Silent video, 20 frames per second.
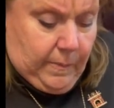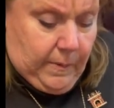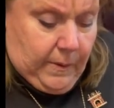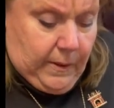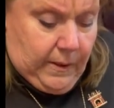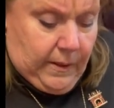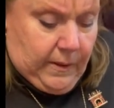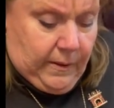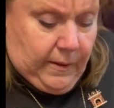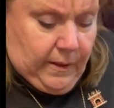
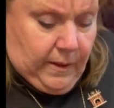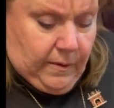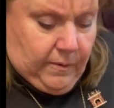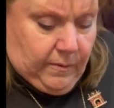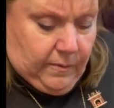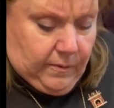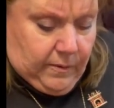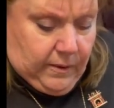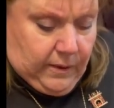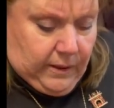And then
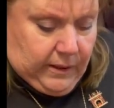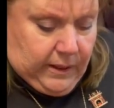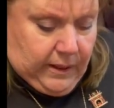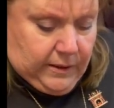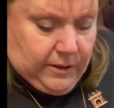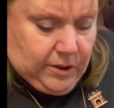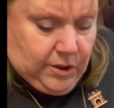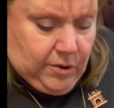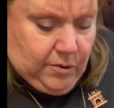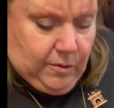it
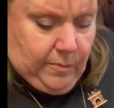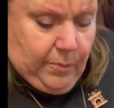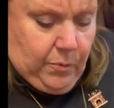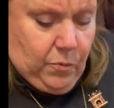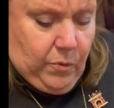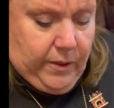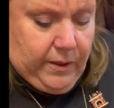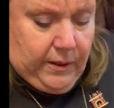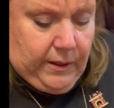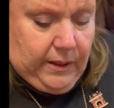gets to a
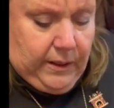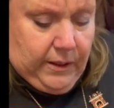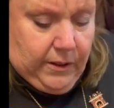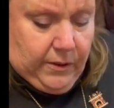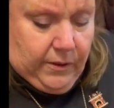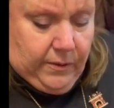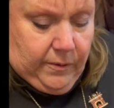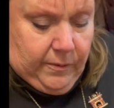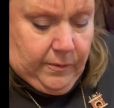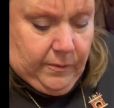point
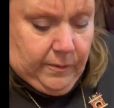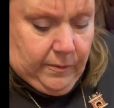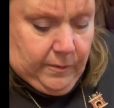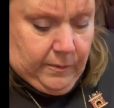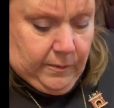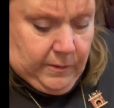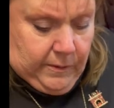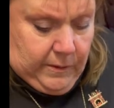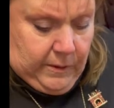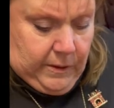here
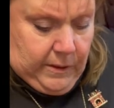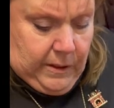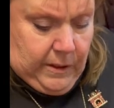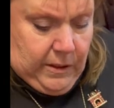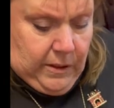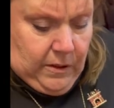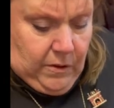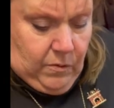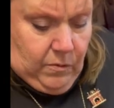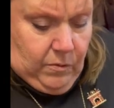
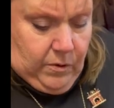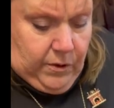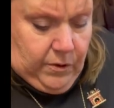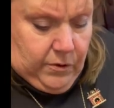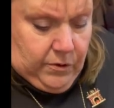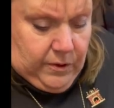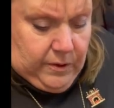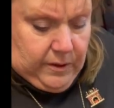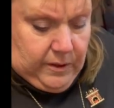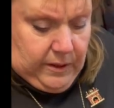where you'll
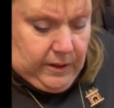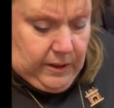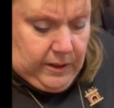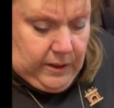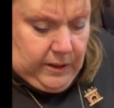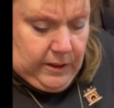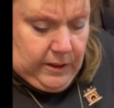see